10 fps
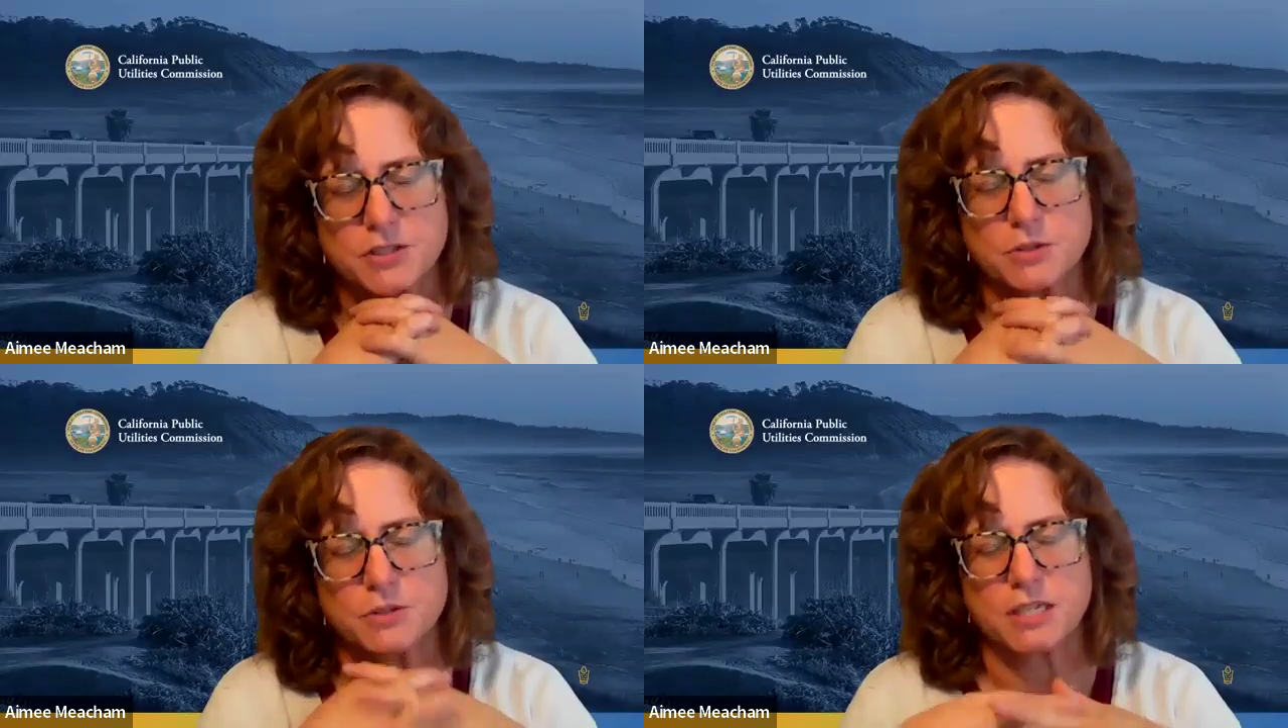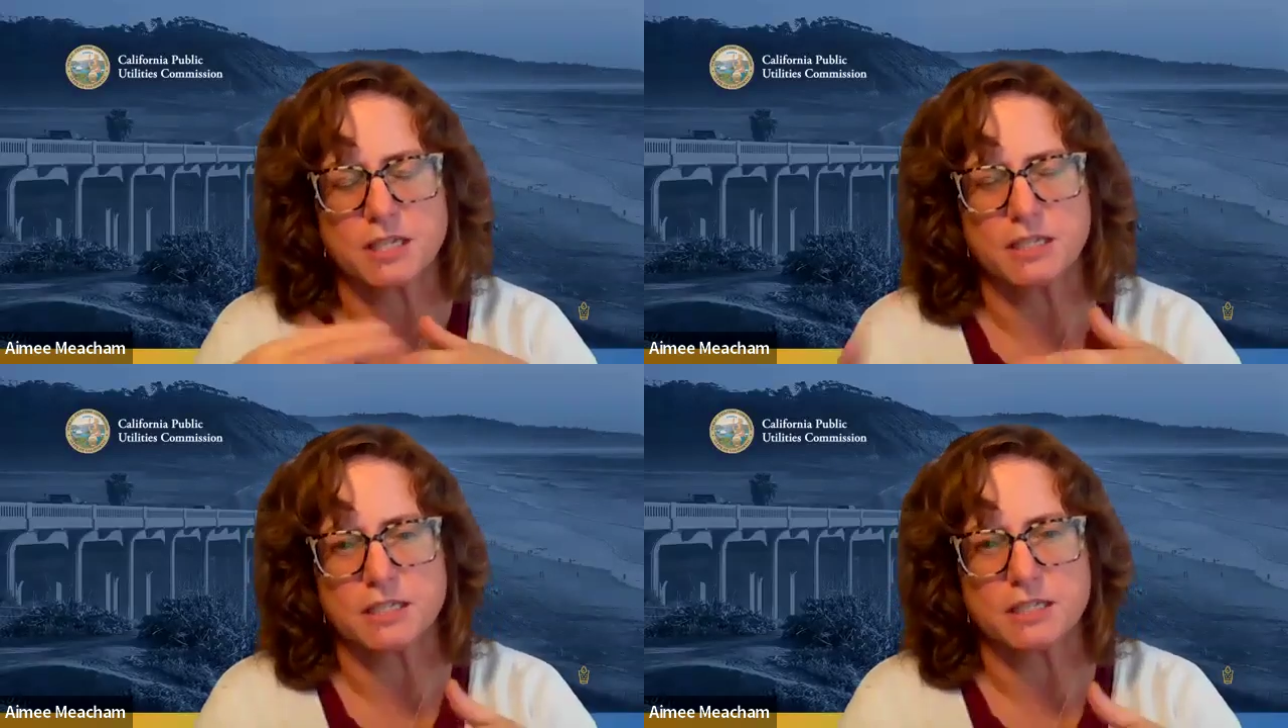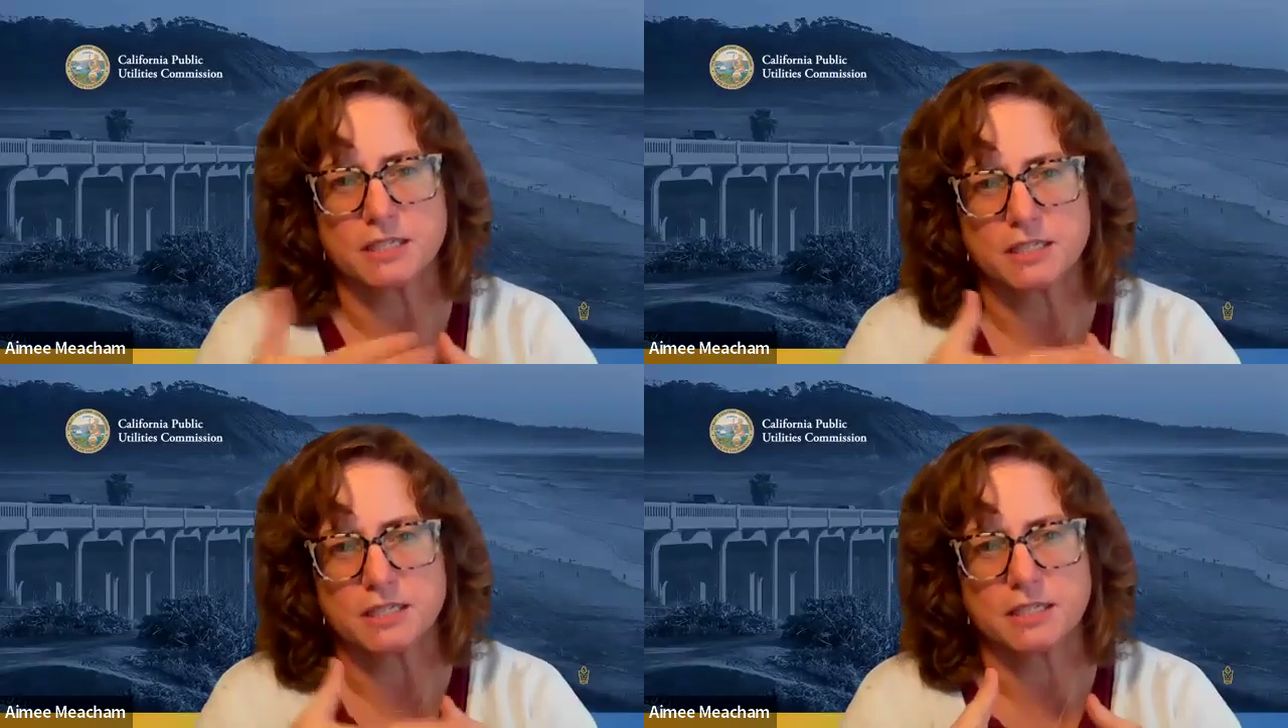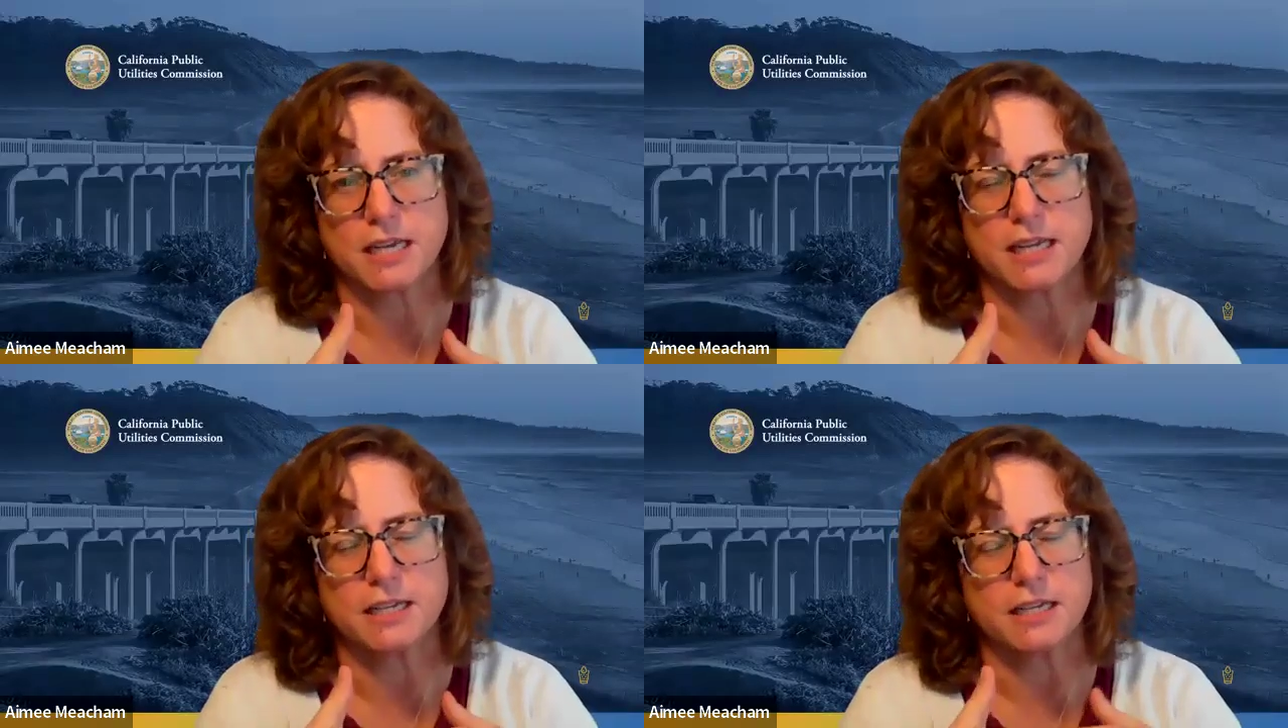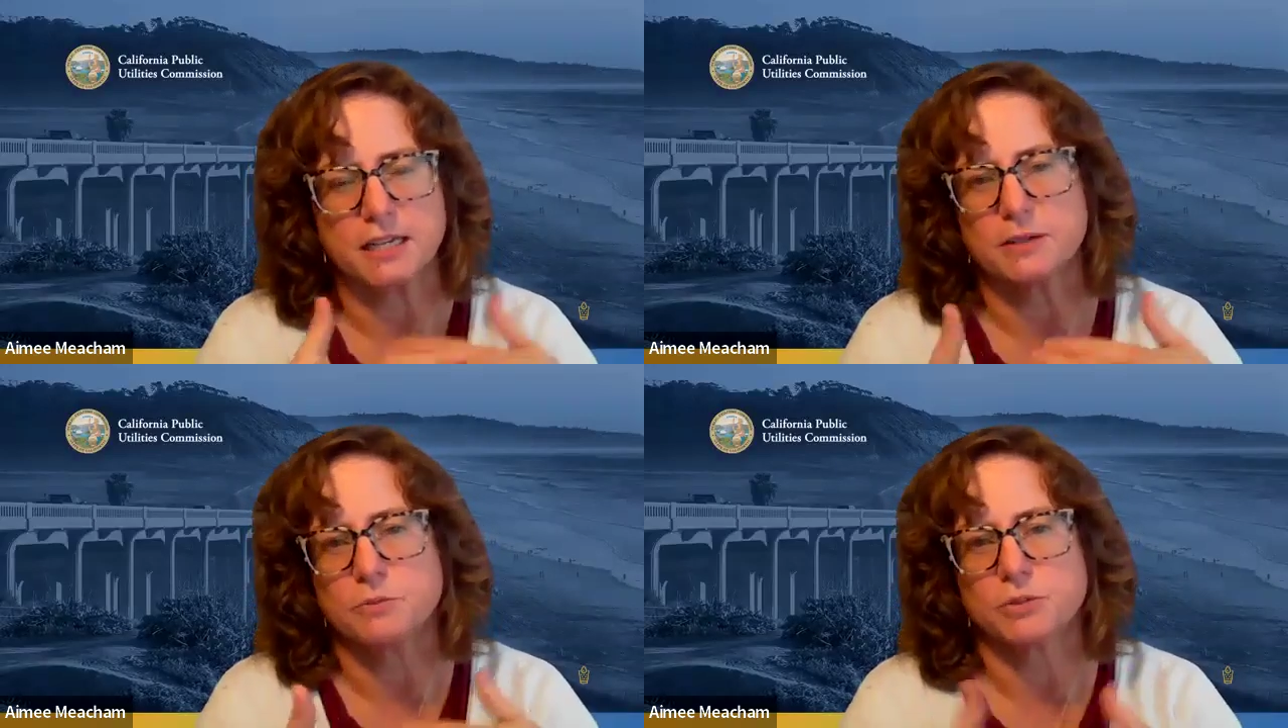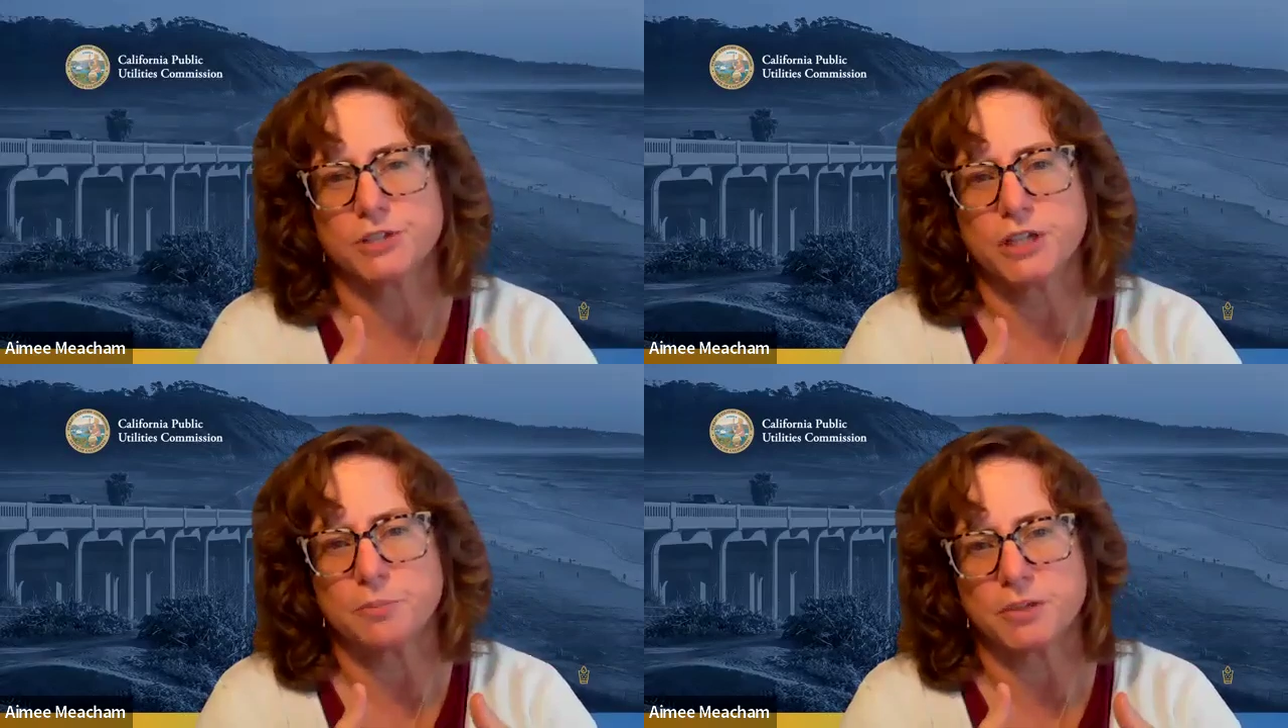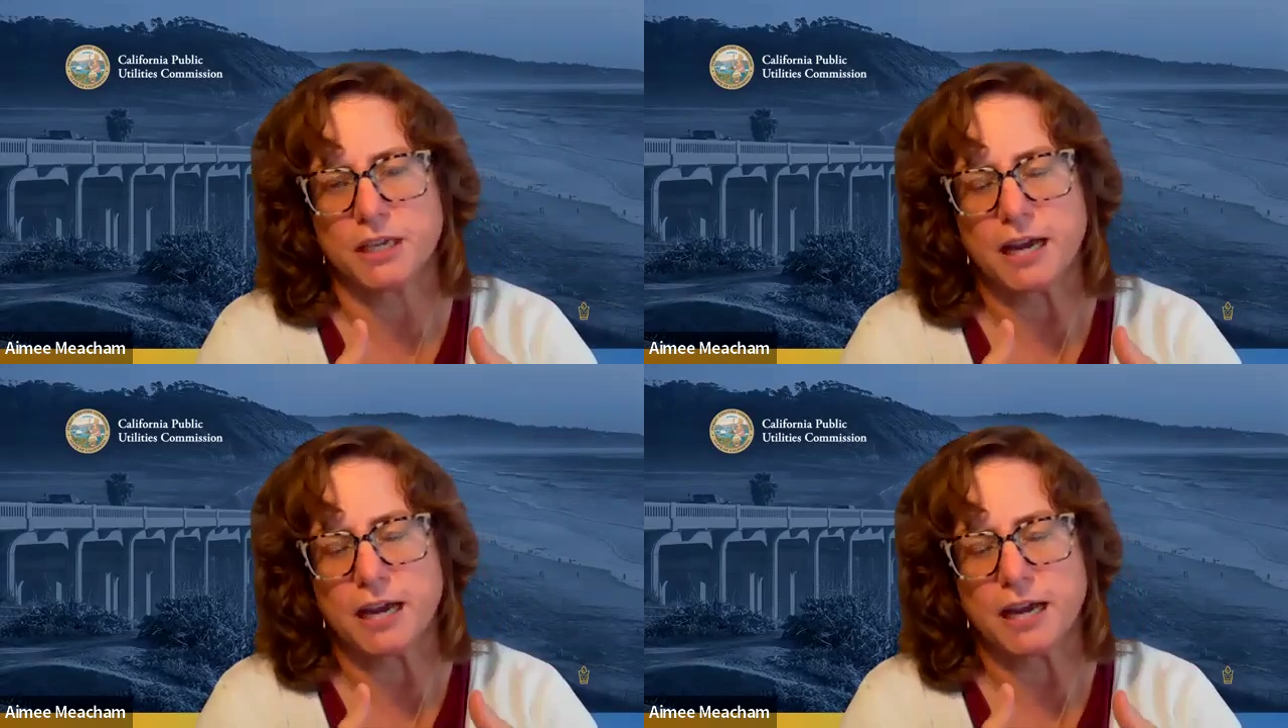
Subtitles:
associated data will not be